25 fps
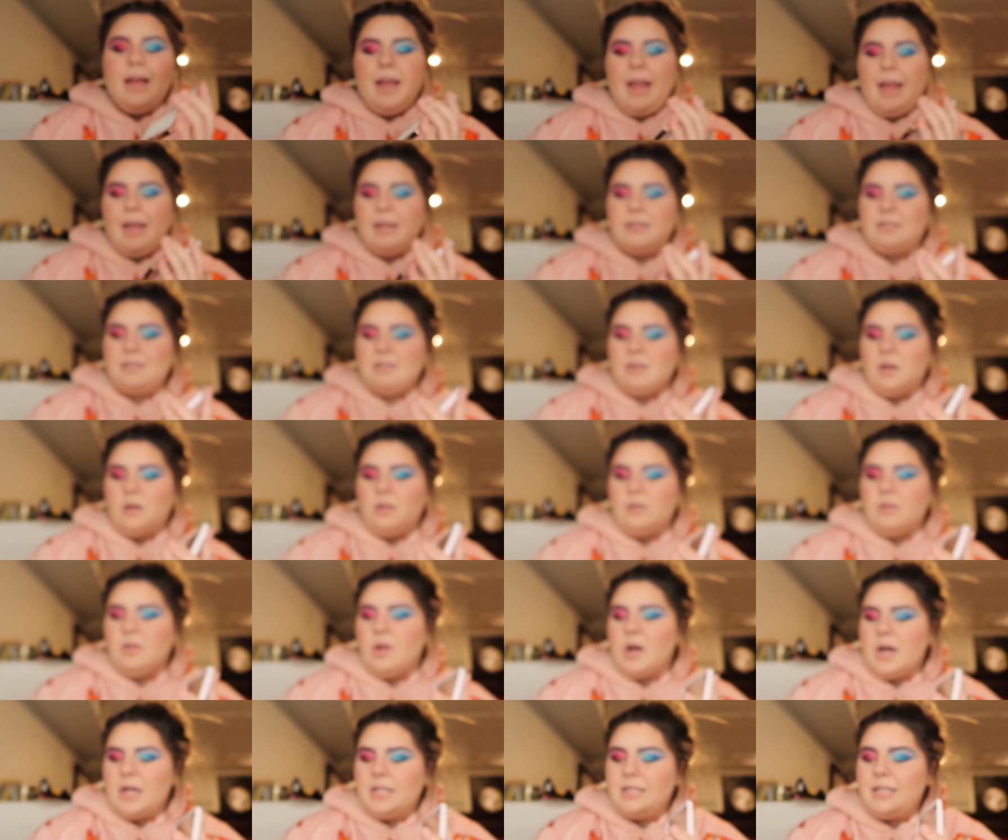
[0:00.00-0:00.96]
It's a
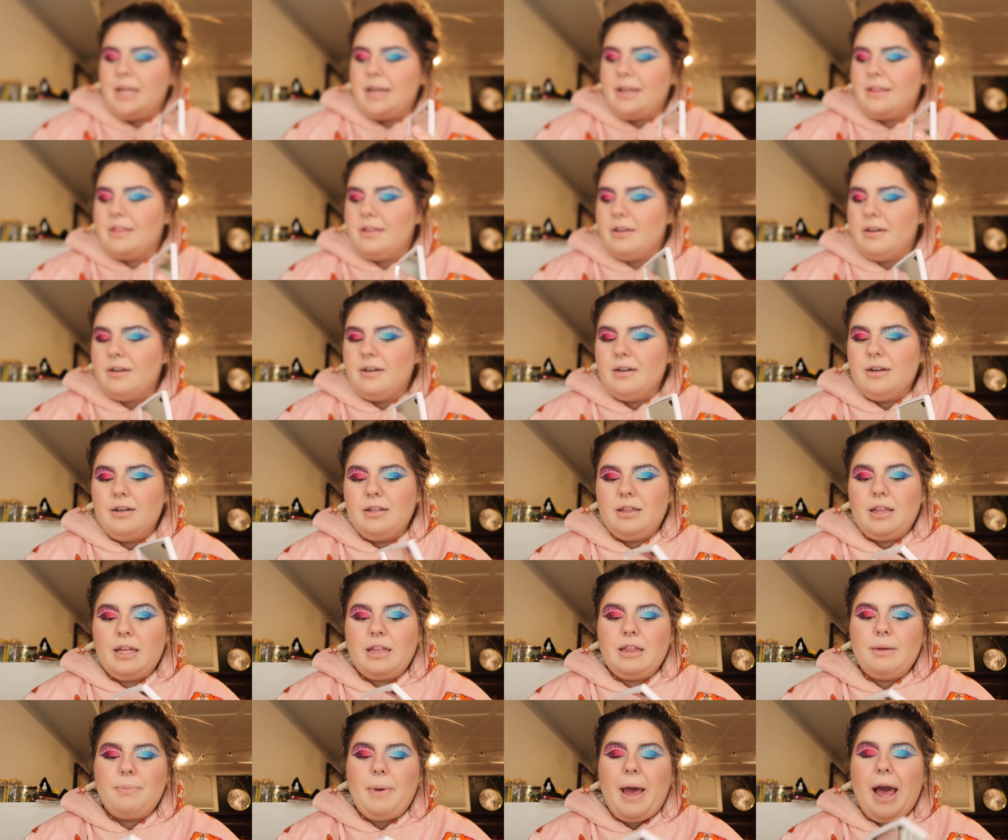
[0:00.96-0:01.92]
lot like
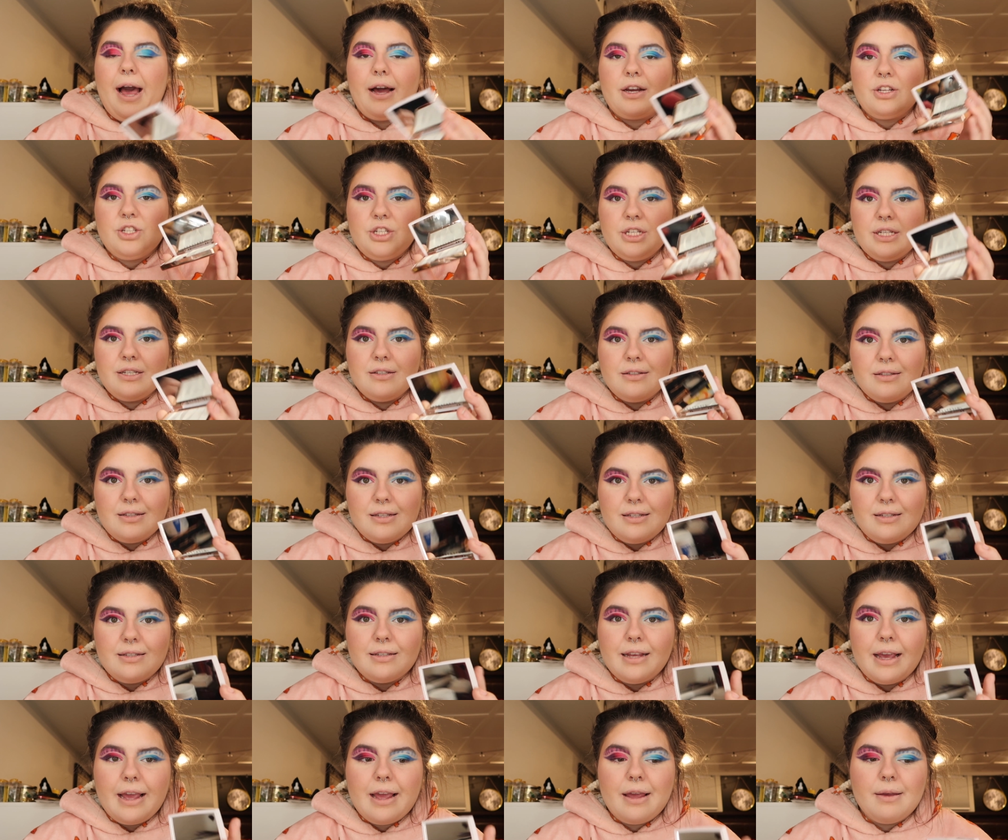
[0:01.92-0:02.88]
the packaging is the
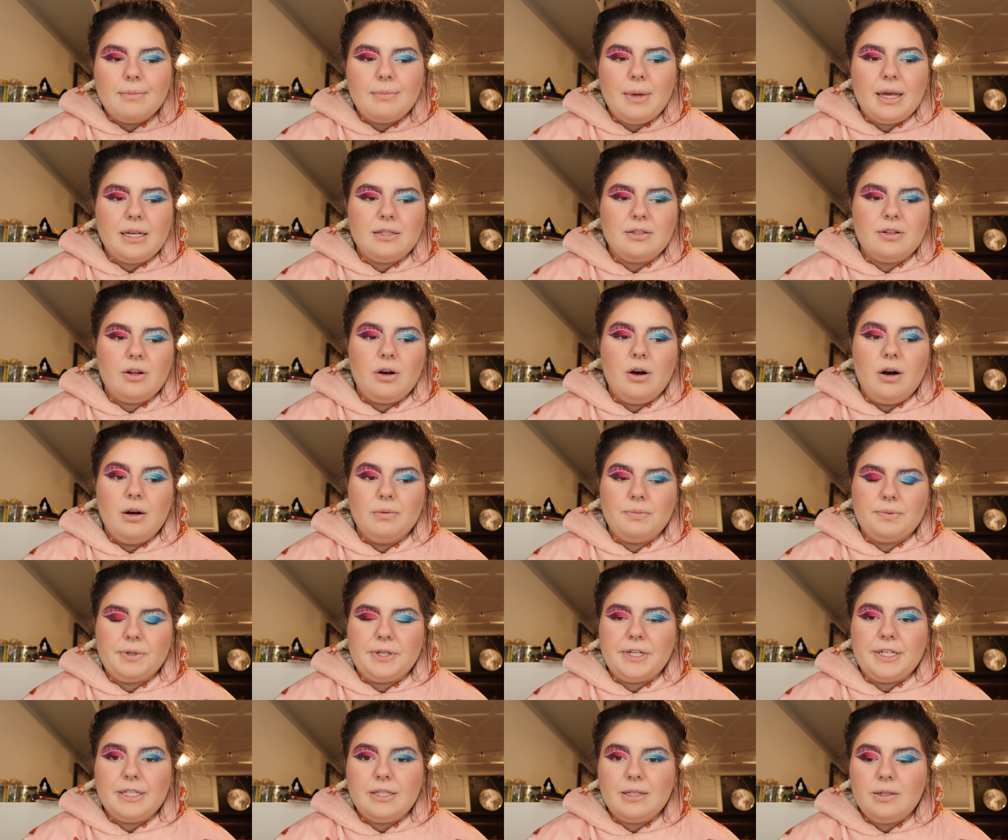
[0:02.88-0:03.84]
same as the
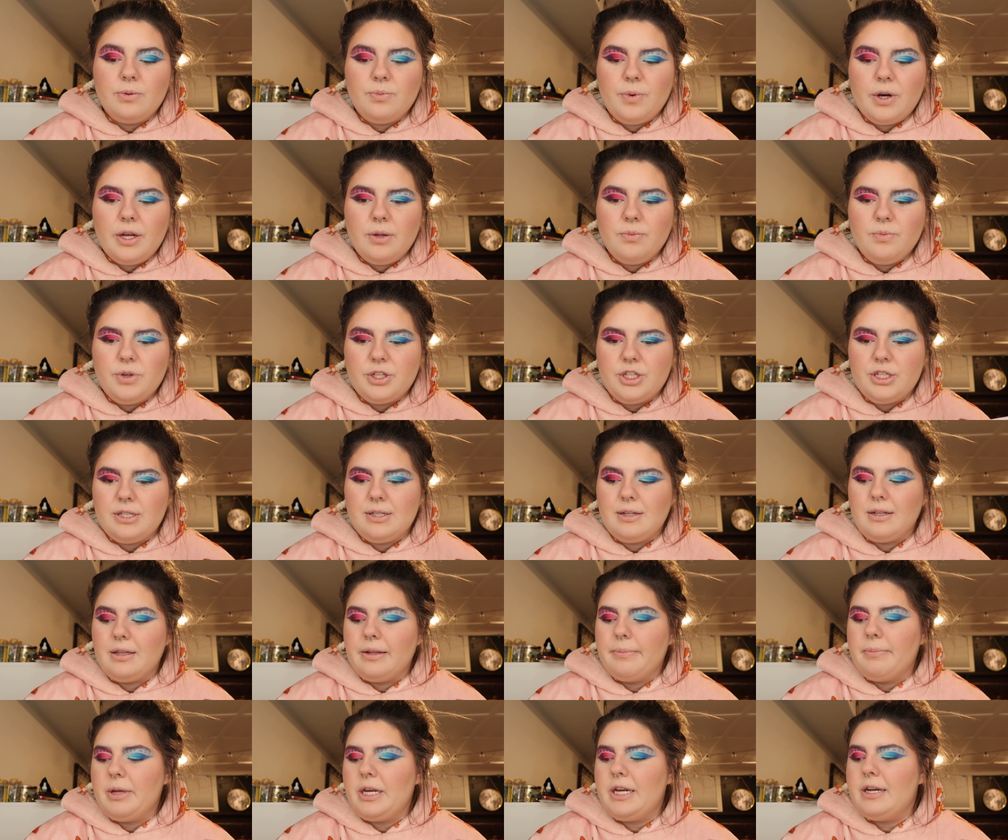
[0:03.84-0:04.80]
Amrezy one, which is a
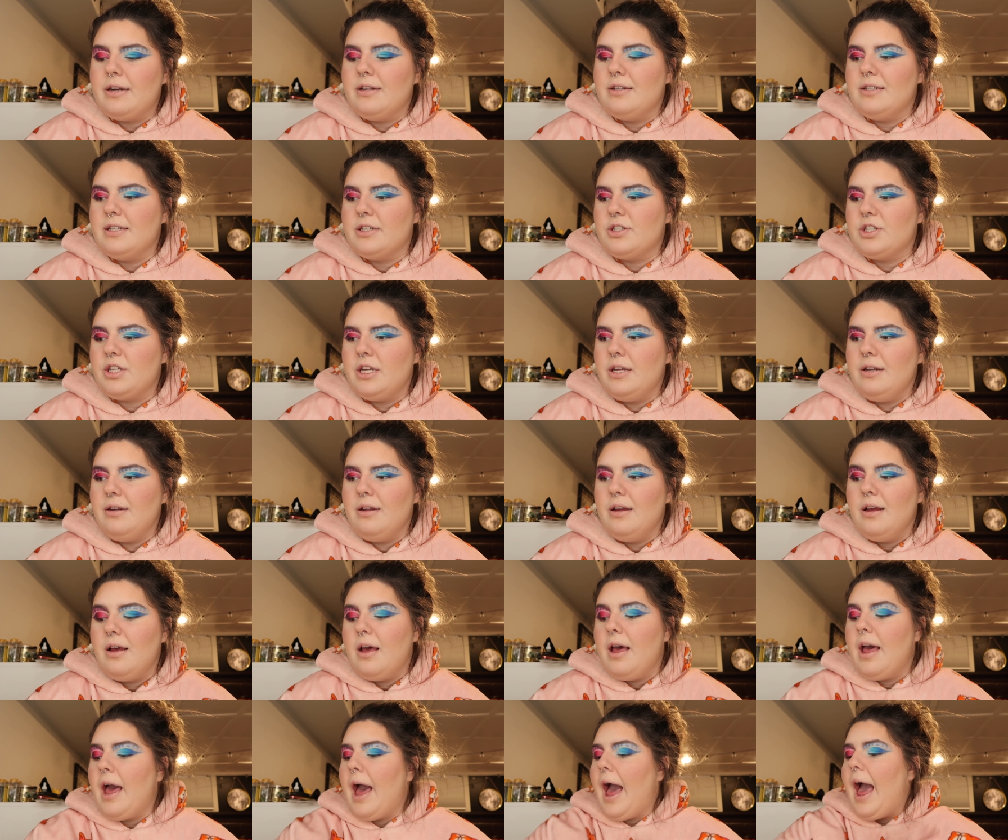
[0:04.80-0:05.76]
limited edition,
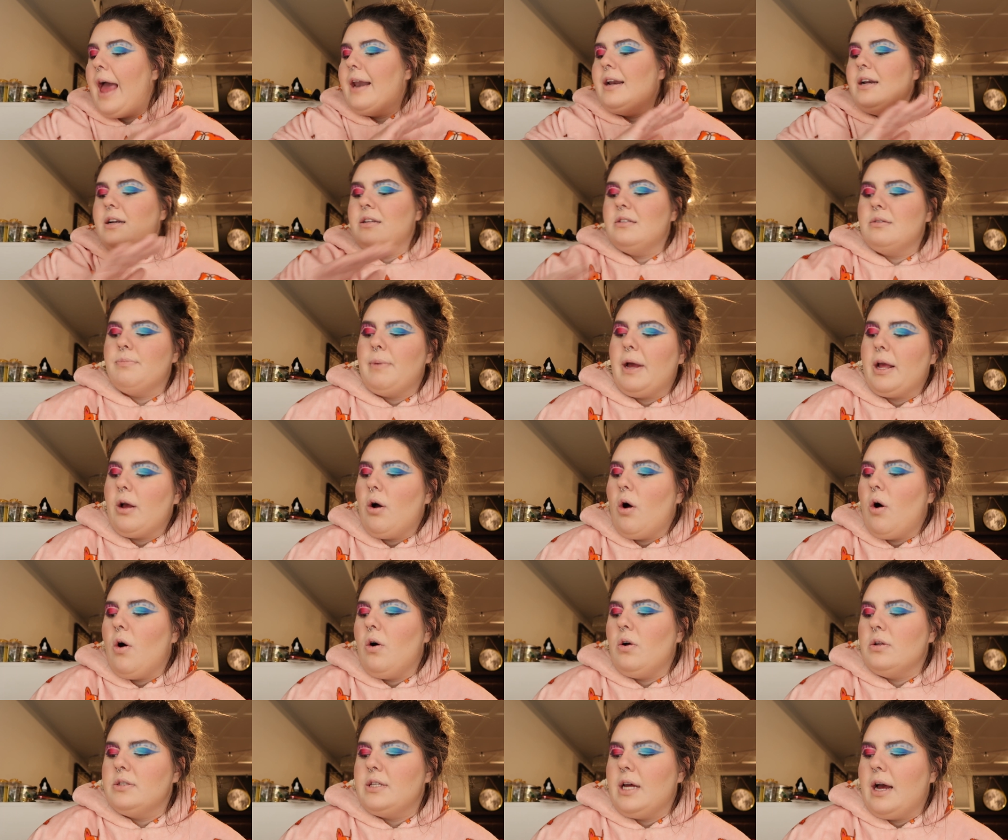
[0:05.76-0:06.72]
and it is my
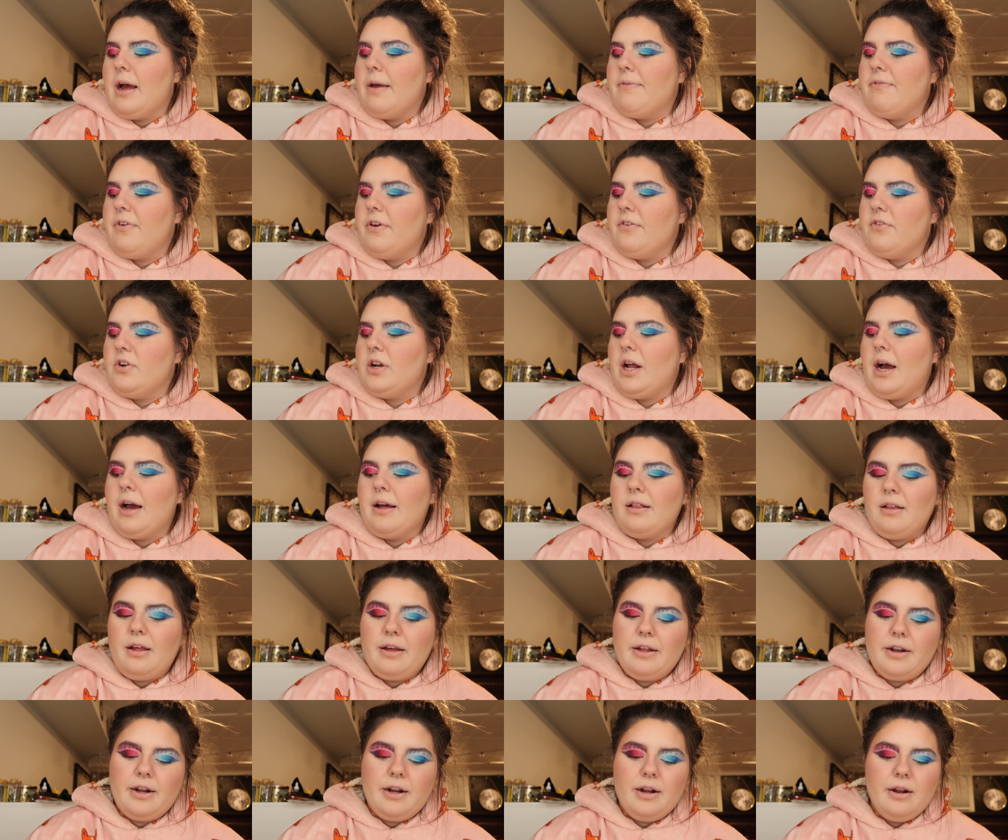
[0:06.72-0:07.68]
all-time favorite
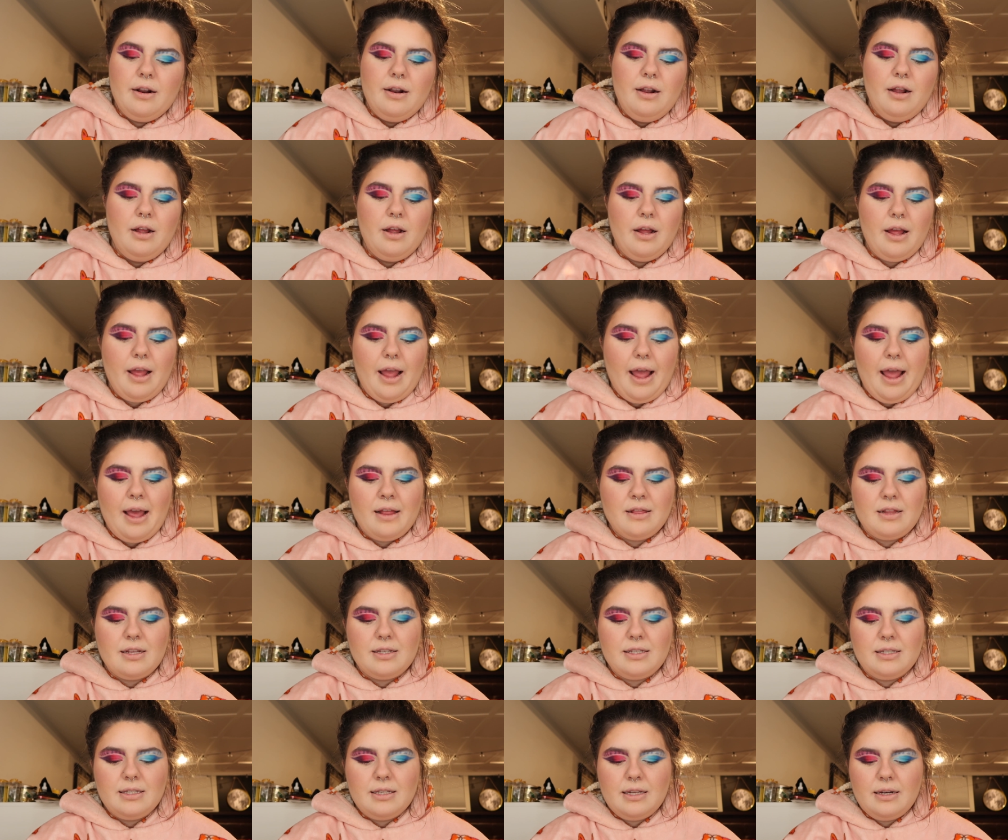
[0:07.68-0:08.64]
highlighter. And
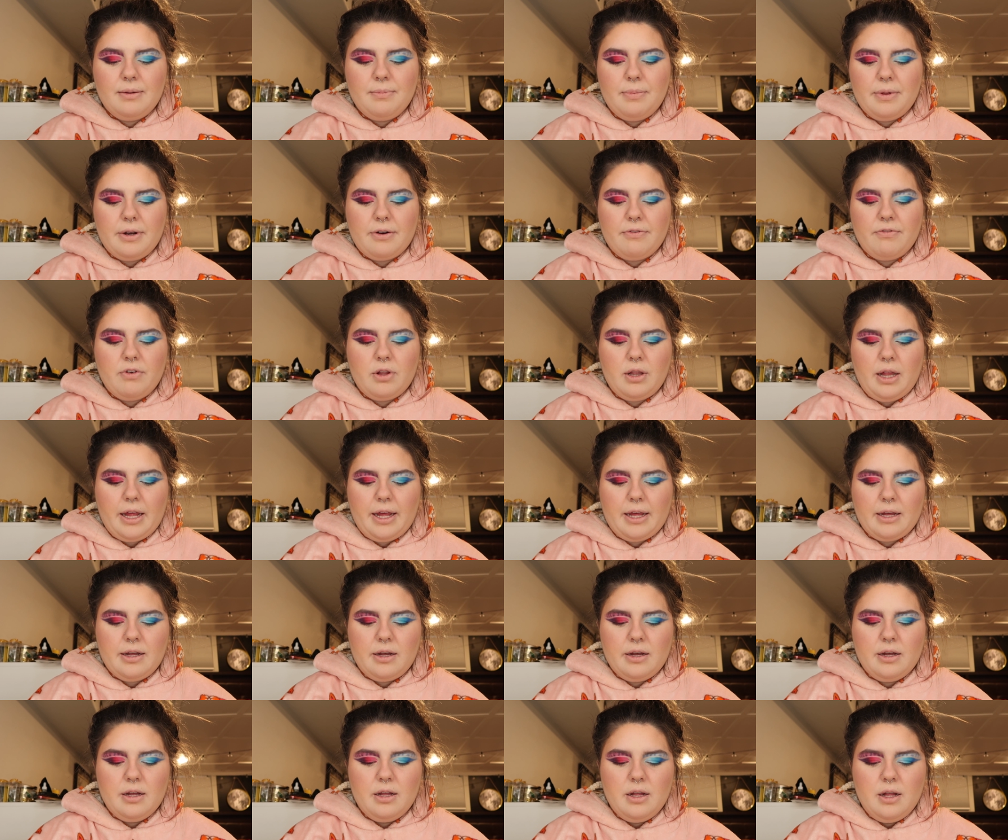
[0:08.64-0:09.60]
this is in a bit of a like
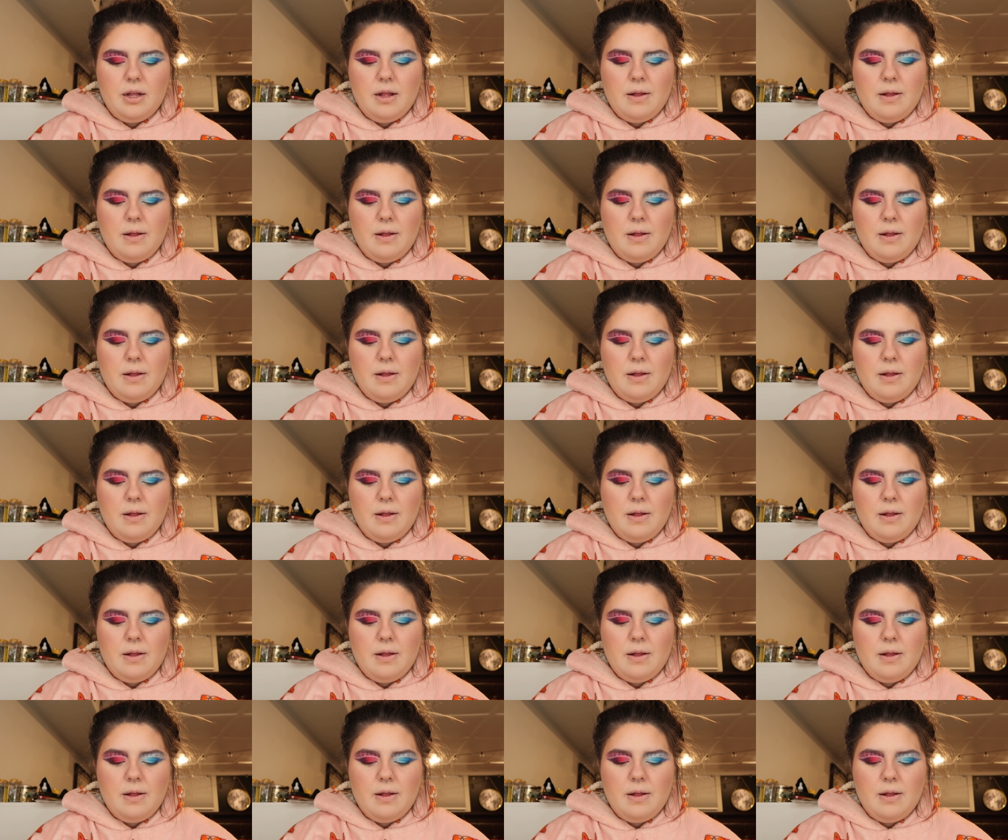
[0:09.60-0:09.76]
a